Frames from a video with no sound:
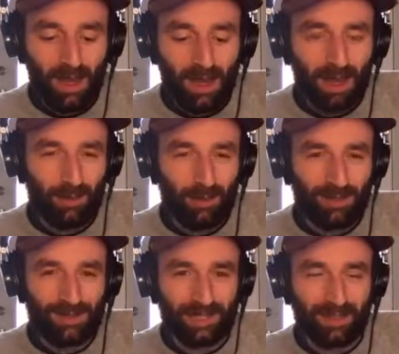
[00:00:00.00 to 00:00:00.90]
But I'll
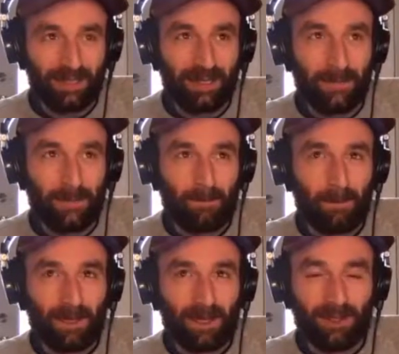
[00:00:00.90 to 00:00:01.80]
also say, like,
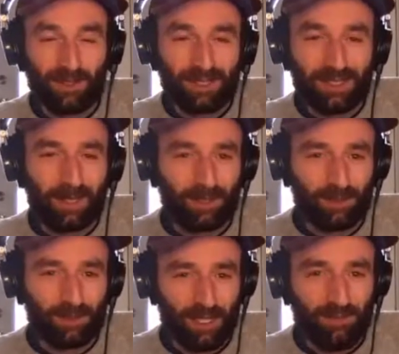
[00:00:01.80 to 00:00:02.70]
there is a bigger
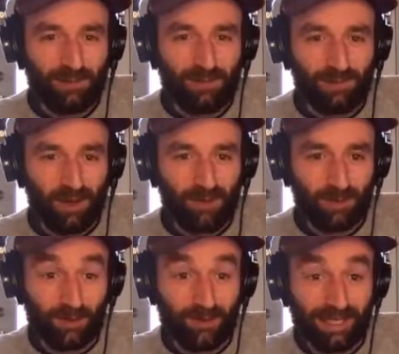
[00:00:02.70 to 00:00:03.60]
shift from
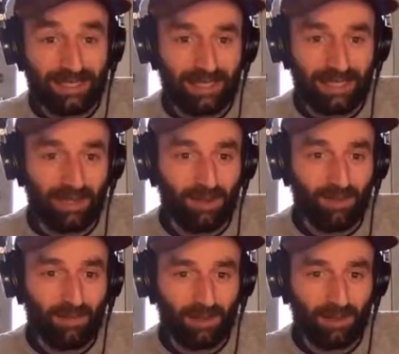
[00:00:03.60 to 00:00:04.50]
sort of the ETL
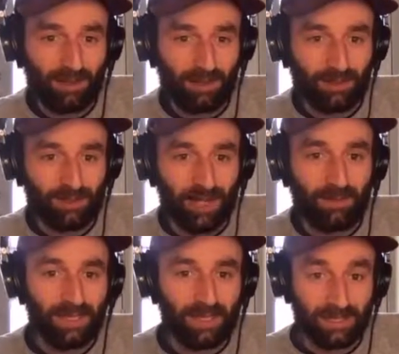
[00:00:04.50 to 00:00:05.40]
model that you
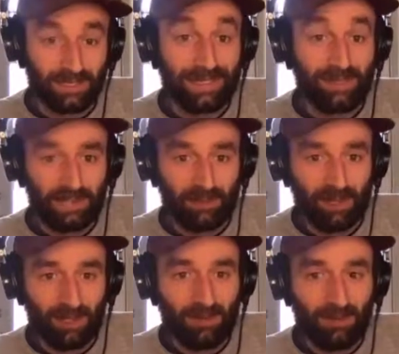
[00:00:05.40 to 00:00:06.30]
described to this ELT
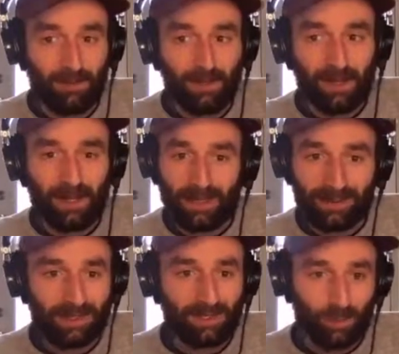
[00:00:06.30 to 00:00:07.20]
model. I
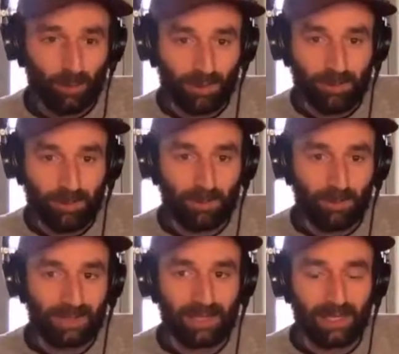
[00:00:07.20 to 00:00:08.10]
think that's totally powered
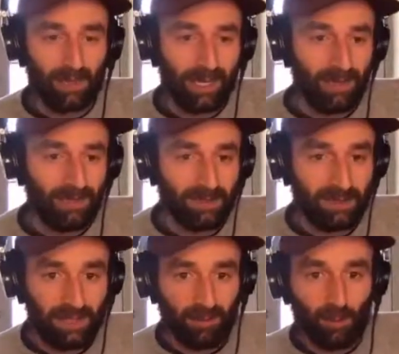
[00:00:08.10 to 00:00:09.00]
by the data warehouse.
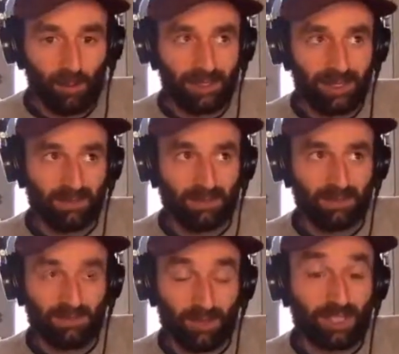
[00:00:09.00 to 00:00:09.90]
And I would point to
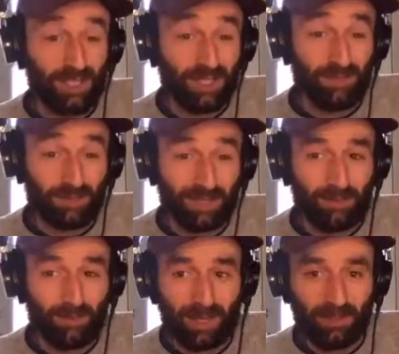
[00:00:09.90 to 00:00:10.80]
Redshift really
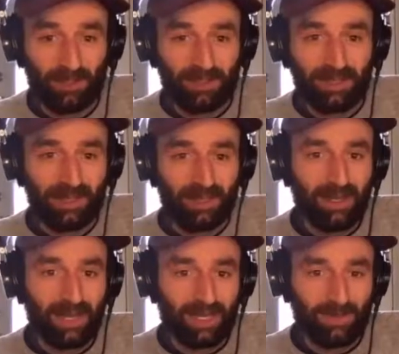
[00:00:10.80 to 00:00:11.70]
primarily
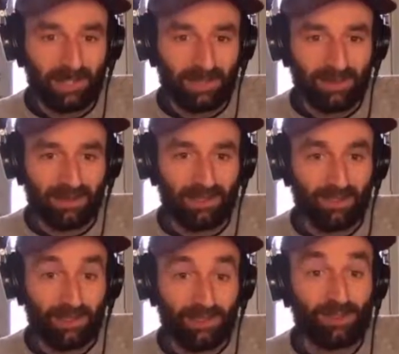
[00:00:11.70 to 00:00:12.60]
as being the
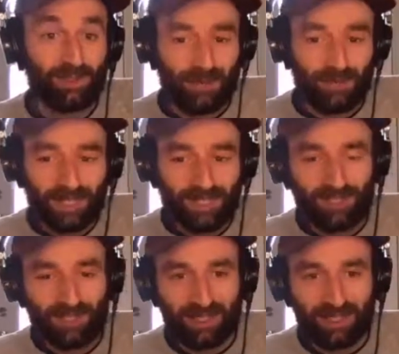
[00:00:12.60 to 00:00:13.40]
original game changer.